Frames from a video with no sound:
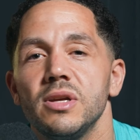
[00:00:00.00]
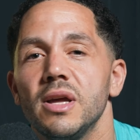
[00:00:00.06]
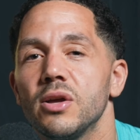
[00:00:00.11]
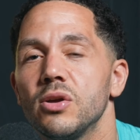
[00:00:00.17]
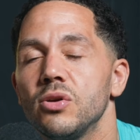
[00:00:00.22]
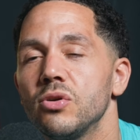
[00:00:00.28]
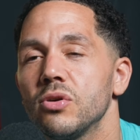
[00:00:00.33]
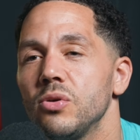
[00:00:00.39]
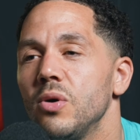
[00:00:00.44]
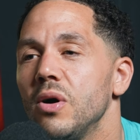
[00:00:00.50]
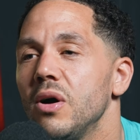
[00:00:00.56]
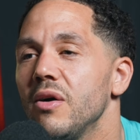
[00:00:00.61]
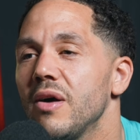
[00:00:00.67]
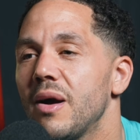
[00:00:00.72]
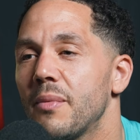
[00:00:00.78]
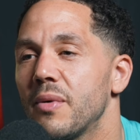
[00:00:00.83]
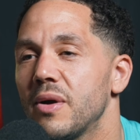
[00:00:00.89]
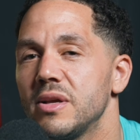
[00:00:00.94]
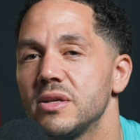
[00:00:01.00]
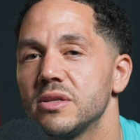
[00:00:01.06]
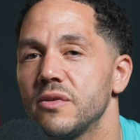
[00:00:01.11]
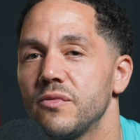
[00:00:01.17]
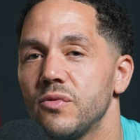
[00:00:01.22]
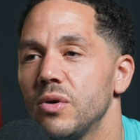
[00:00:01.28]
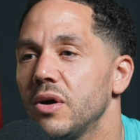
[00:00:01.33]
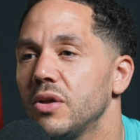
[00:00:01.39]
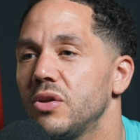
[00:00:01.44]
yeah, you are
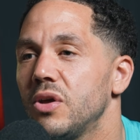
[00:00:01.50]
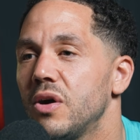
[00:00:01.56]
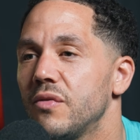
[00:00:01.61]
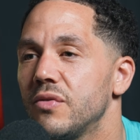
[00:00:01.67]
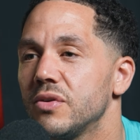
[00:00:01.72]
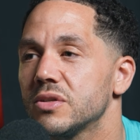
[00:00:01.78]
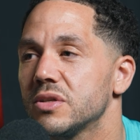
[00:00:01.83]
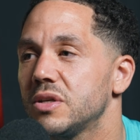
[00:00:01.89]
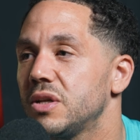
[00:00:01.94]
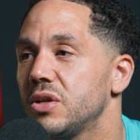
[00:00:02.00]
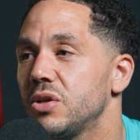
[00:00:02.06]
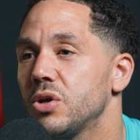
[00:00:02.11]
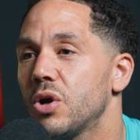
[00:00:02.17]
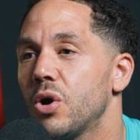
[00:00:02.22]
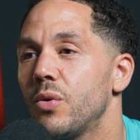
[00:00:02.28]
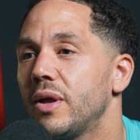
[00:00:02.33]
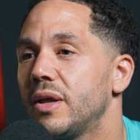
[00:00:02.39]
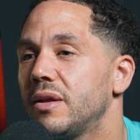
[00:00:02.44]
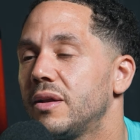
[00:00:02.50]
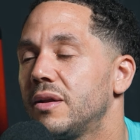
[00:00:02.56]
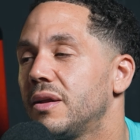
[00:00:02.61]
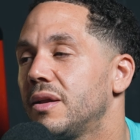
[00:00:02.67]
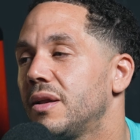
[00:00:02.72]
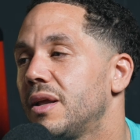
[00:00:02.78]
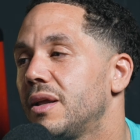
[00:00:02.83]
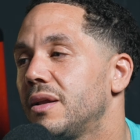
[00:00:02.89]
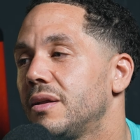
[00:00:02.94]
apprehensive. You are nervous. And then you go in
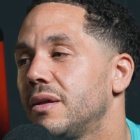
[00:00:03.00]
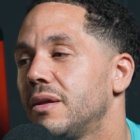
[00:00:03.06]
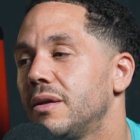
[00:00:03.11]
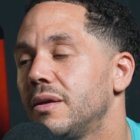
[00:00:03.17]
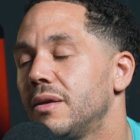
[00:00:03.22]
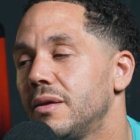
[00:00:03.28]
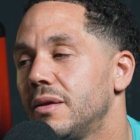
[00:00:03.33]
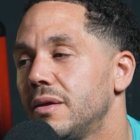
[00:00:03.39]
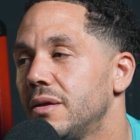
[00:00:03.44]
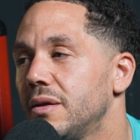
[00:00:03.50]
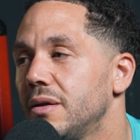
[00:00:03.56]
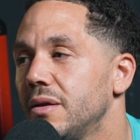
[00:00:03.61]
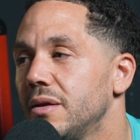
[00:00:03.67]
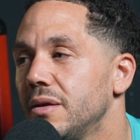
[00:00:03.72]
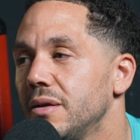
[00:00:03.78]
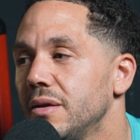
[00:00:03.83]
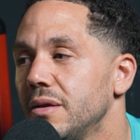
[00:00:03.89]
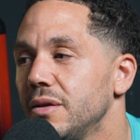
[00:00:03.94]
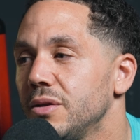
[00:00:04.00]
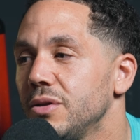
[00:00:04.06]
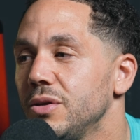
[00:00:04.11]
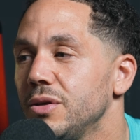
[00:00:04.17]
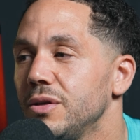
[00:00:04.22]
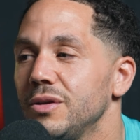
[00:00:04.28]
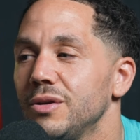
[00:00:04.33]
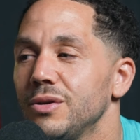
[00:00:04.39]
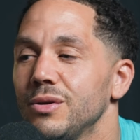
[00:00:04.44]
and then
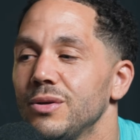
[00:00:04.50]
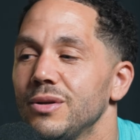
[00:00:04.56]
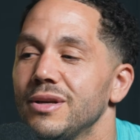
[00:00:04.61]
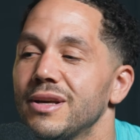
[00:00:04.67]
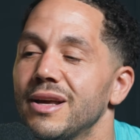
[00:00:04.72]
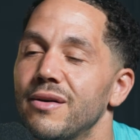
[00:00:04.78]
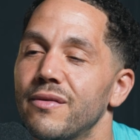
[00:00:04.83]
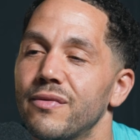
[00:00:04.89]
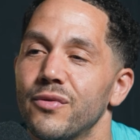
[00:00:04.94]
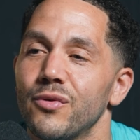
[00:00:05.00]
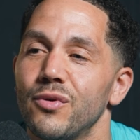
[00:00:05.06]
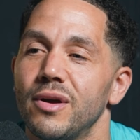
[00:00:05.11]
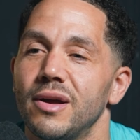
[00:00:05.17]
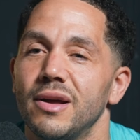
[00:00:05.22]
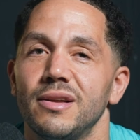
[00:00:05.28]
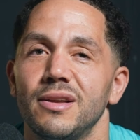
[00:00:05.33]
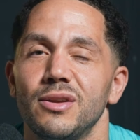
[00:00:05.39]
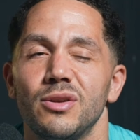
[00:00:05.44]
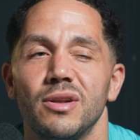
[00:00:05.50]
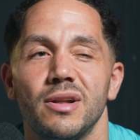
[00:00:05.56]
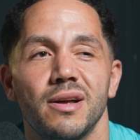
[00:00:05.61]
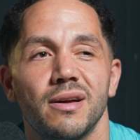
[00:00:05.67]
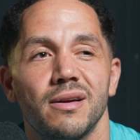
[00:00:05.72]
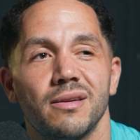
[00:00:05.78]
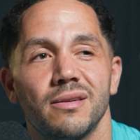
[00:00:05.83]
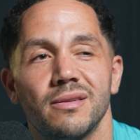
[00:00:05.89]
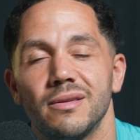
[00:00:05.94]
you get through it and then you're
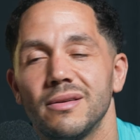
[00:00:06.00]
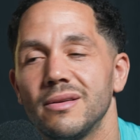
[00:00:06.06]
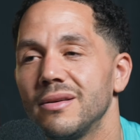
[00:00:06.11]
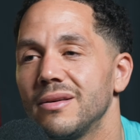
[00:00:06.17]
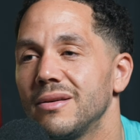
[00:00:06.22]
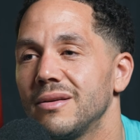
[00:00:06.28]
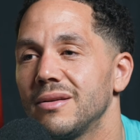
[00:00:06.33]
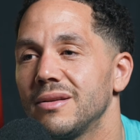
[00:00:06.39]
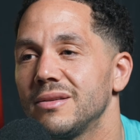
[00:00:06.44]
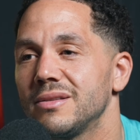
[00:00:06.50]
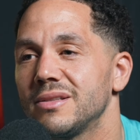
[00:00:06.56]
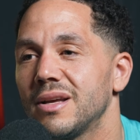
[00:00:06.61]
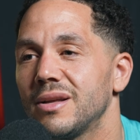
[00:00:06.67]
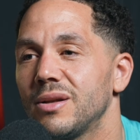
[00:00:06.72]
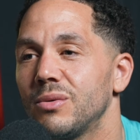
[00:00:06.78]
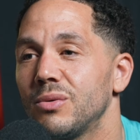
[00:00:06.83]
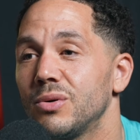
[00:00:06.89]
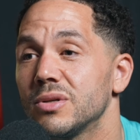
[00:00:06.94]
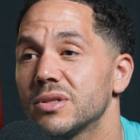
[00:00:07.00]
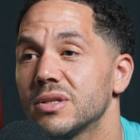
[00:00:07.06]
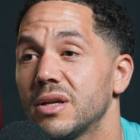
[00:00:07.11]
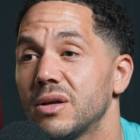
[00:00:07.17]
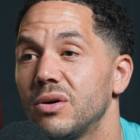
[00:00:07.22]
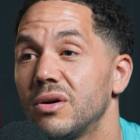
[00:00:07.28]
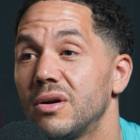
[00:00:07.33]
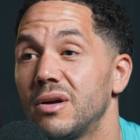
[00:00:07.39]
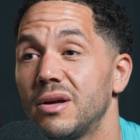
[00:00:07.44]
like, huh, is that the worst they
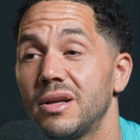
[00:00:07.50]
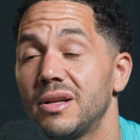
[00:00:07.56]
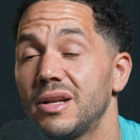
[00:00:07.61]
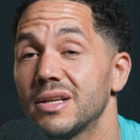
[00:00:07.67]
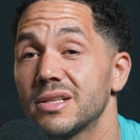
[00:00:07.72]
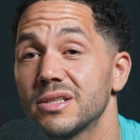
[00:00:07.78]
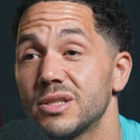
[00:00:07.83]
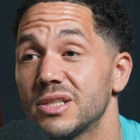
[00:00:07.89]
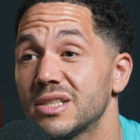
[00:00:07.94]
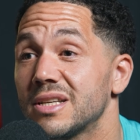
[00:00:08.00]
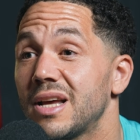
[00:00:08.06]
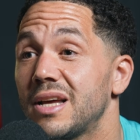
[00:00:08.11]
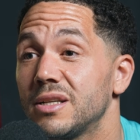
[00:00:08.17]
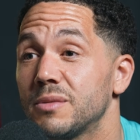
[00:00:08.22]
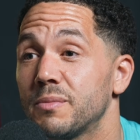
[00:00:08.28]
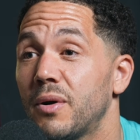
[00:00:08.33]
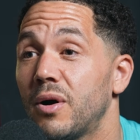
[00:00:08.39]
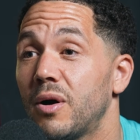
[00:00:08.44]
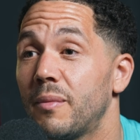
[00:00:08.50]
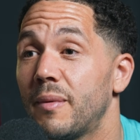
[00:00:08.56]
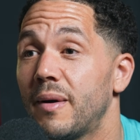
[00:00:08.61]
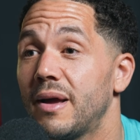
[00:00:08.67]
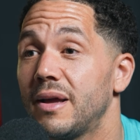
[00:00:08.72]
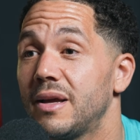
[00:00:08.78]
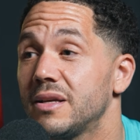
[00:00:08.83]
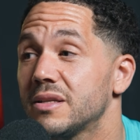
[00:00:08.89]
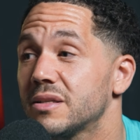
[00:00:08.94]
got? And that's the saddest part
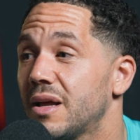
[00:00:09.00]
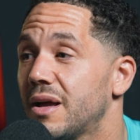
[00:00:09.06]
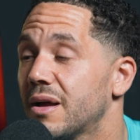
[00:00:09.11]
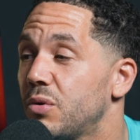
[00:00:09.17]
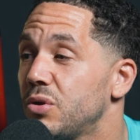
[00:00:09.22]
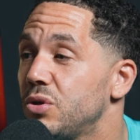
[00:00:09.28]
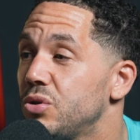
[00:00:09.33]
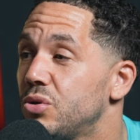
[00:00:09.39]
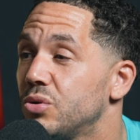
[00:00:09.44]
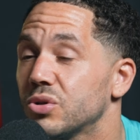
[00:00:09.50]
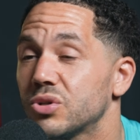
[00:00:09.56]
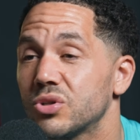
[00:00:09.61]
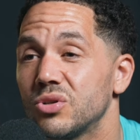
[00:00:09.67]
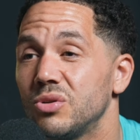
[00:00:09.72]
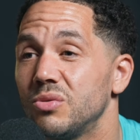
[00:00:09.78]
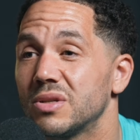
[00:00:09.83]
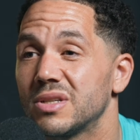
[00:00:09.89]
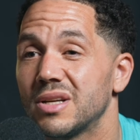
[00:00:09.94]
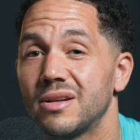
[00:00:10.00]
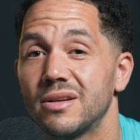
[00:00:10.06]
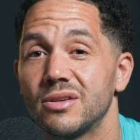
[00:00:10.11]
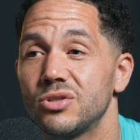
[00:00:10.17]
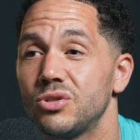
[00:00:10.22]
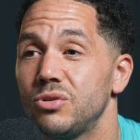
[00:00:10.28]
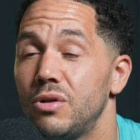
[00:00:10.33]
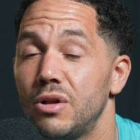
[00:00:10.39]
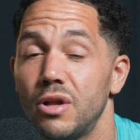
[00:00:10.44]
about it. It's like when you do a short
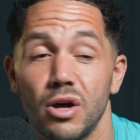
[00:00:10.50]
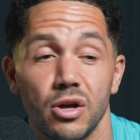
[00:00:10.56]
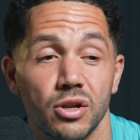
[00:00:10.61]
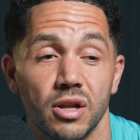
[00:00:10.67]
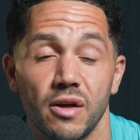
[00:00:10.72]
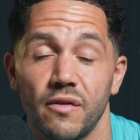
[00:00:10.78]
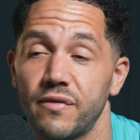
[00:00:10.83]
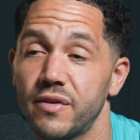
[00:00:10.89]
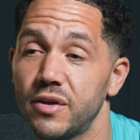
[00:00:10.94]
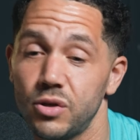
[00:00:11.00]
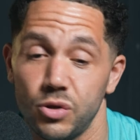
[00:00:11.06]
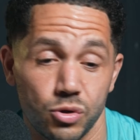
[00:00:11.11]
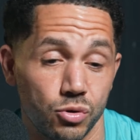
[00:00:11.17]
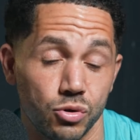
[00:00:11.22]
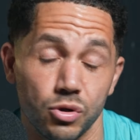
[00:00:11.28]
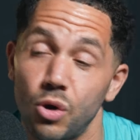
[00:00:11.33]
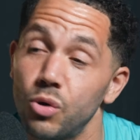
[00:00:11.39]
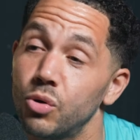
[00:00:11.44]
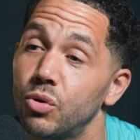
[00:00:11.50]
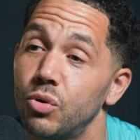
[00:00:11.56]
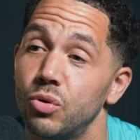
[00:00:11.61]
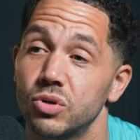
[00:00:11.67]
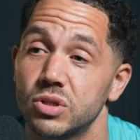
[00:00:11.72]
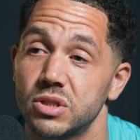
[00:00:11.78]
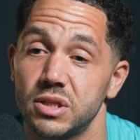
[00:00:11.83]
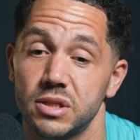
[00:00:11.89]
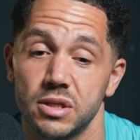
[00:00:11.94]
sentence, you learn nothing. You do no
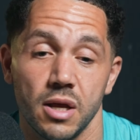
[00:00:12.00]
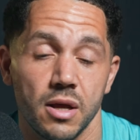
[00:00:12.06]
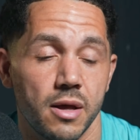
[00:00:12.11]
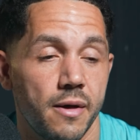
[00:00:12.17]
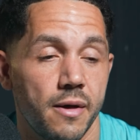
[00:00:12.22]
courses.